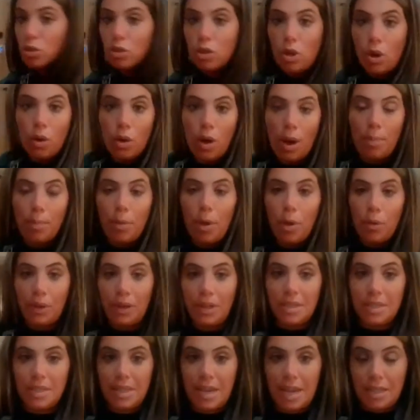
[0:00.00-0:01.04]
so I'm going
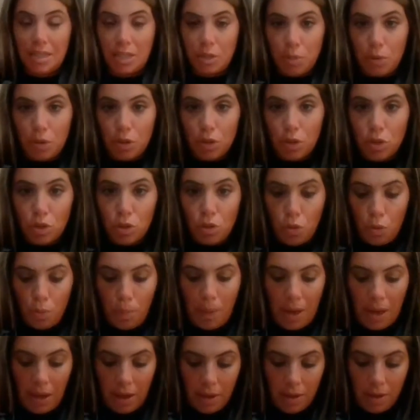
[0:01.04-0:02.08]
to test it with a
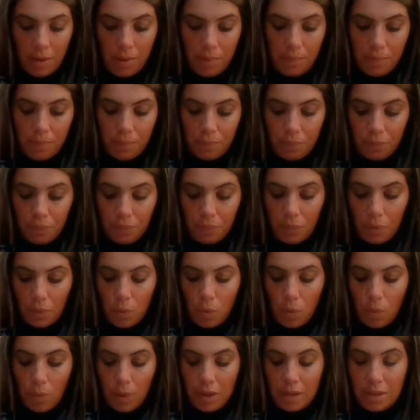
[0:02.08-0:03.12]
toothpick.
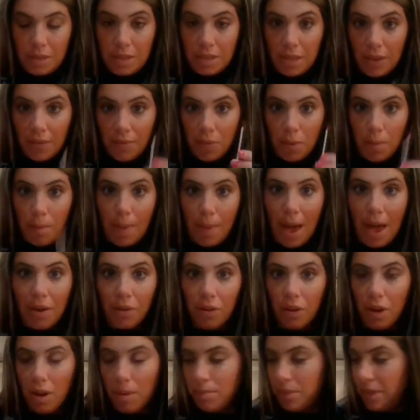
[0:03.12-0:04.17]
We want to see if the
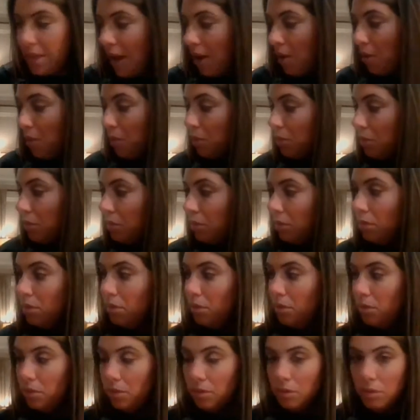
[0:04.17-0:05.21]
batter comes out,
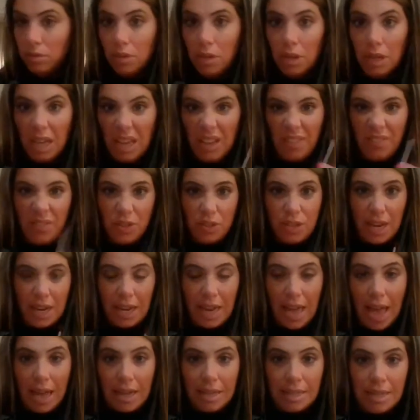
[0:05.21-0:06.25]
if there's
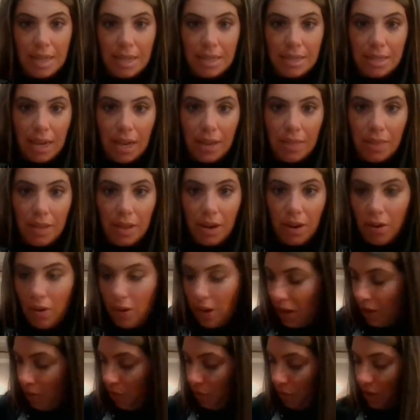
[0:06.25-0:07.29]
any excess on there.
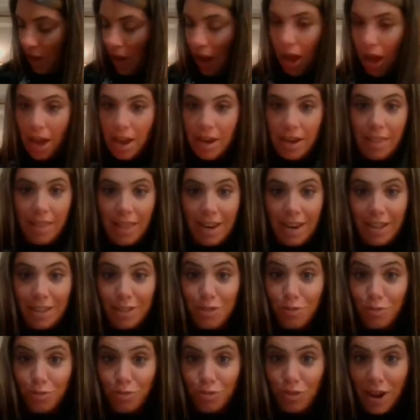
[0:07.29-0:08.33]
If not, then
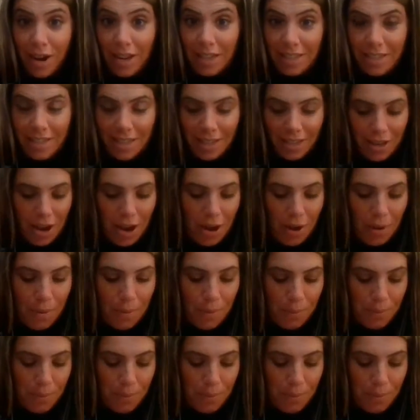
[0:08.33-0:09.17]
it's ready to go.